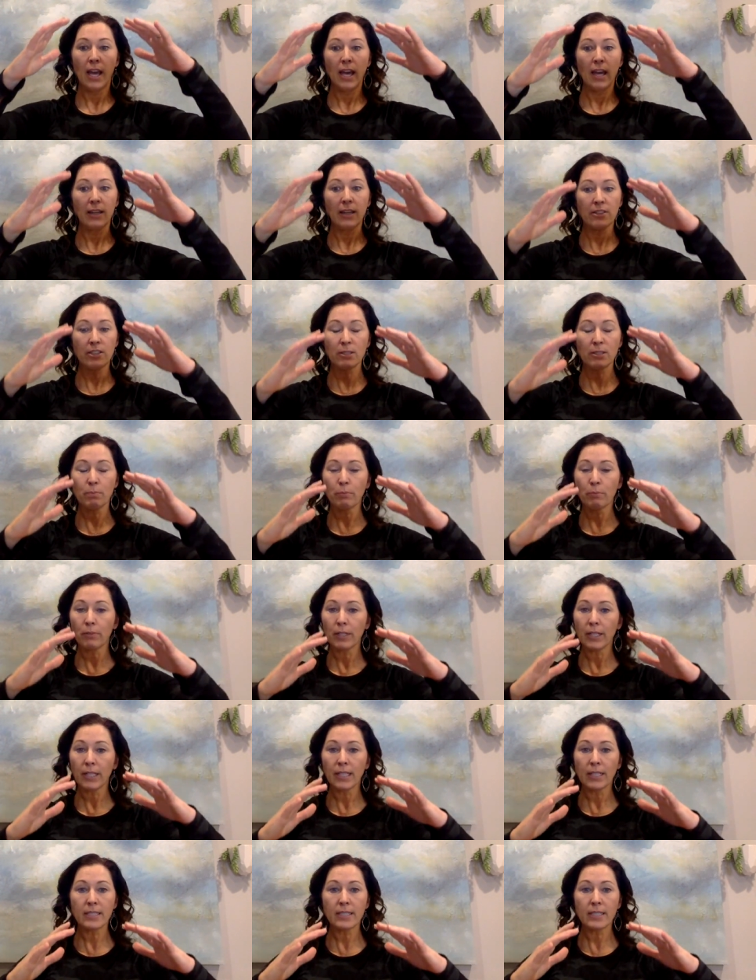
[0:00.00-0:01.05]
and just
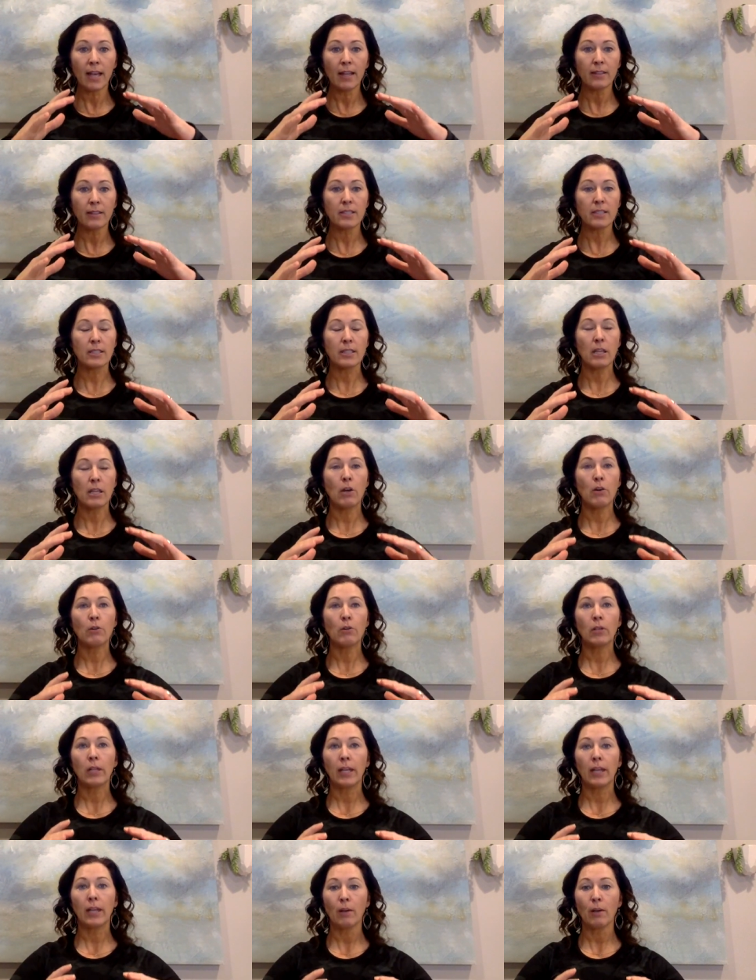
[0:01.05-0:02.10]
bring it down
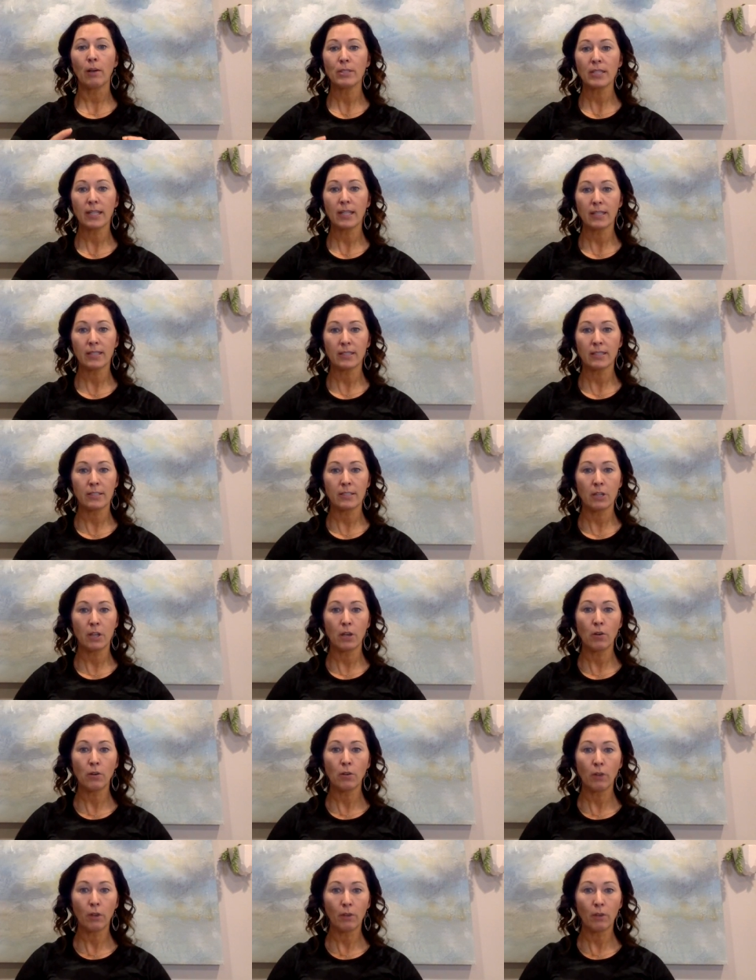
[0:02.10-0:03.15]
slowly, almost like a snow
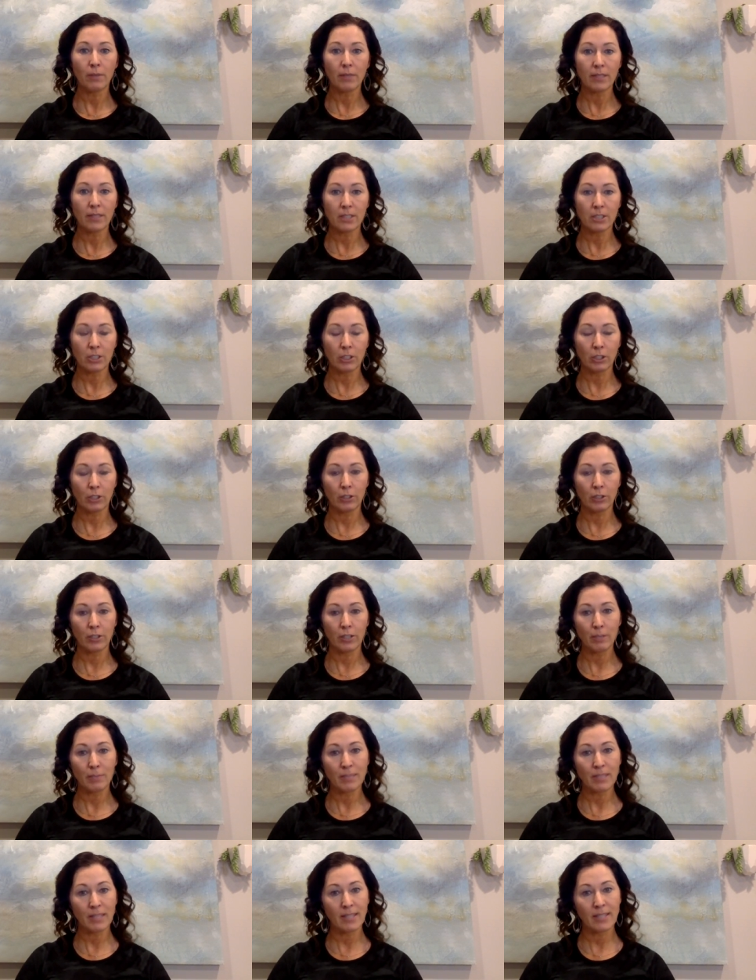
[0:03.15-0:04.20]
globe that's turned
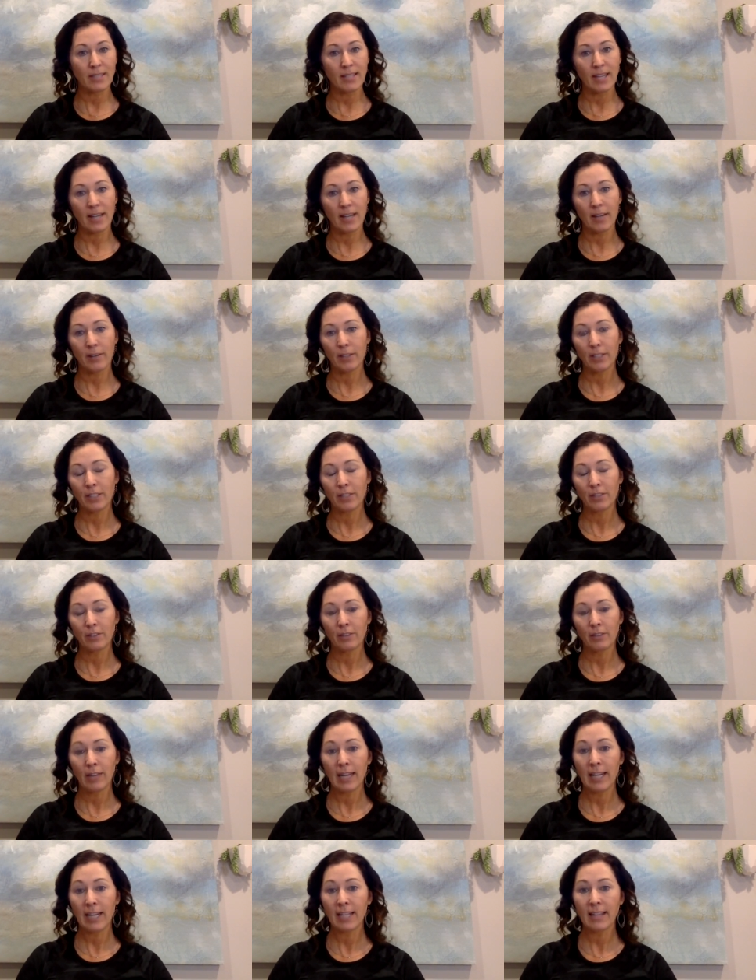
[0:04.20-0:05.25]
upside down, and you're
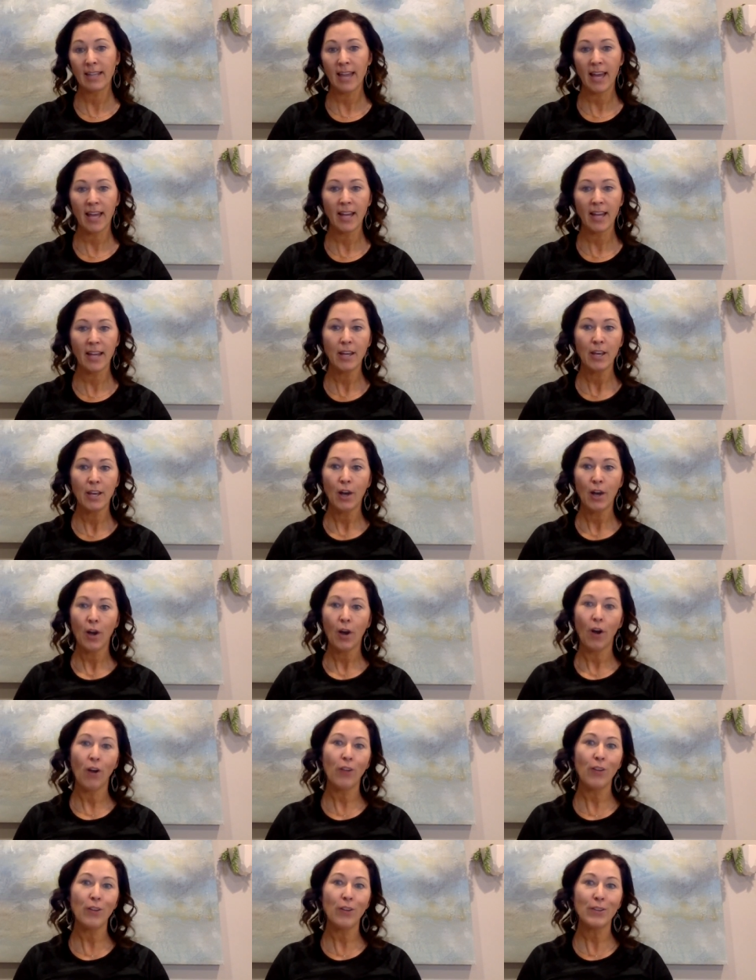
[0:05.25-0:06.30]
letting that
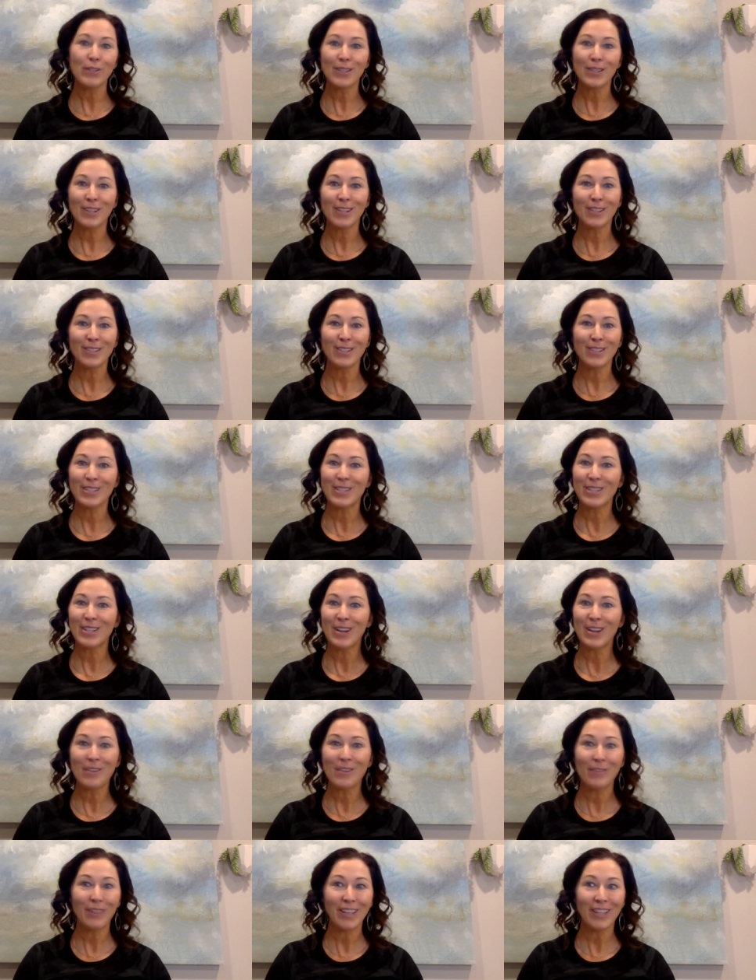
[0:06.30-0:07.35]
all those little
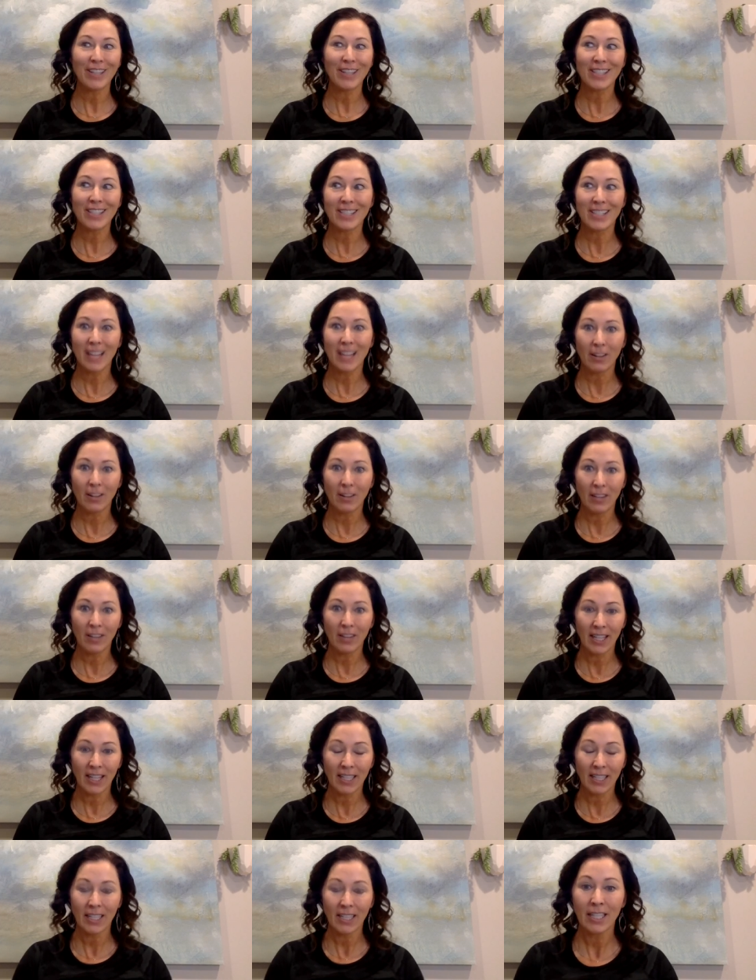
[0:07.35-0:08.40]
snowflakes settle
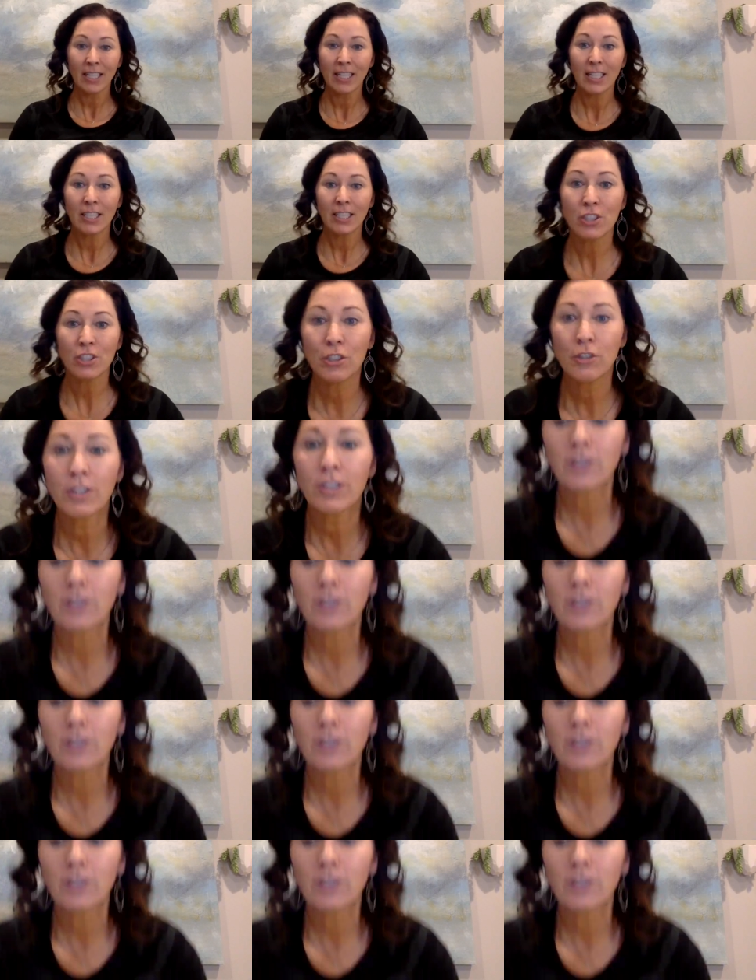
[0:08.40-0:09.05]
in to your